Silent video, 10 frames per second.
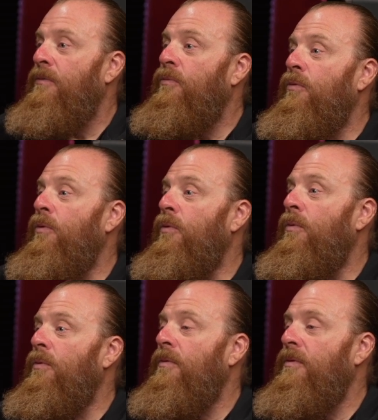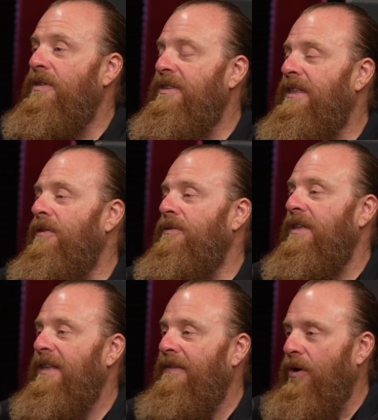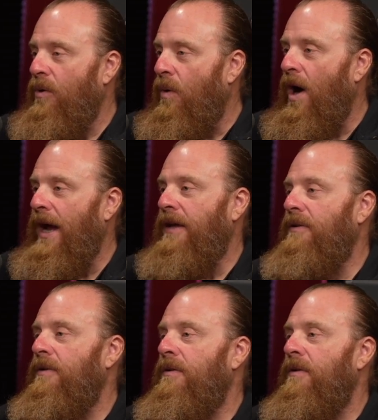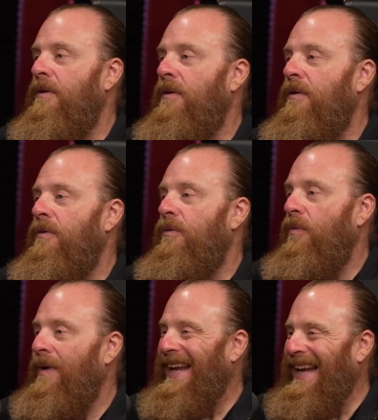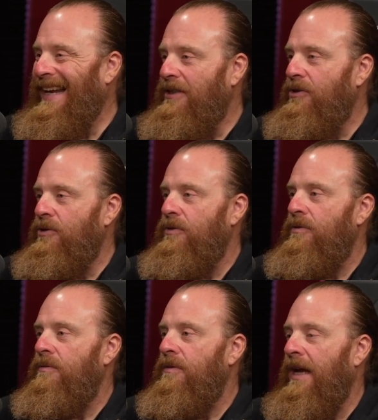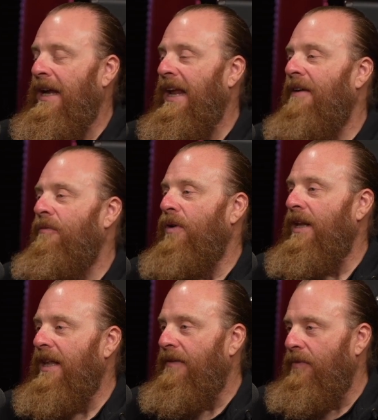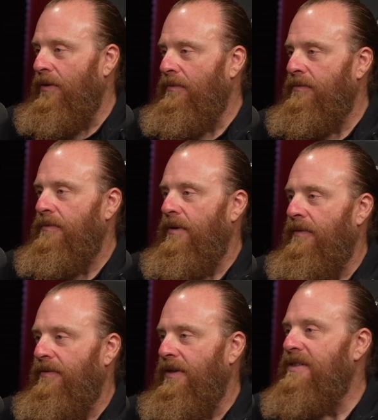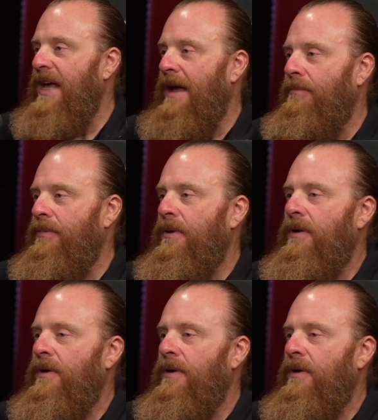through the skills that they've acquired through each and every level of this app.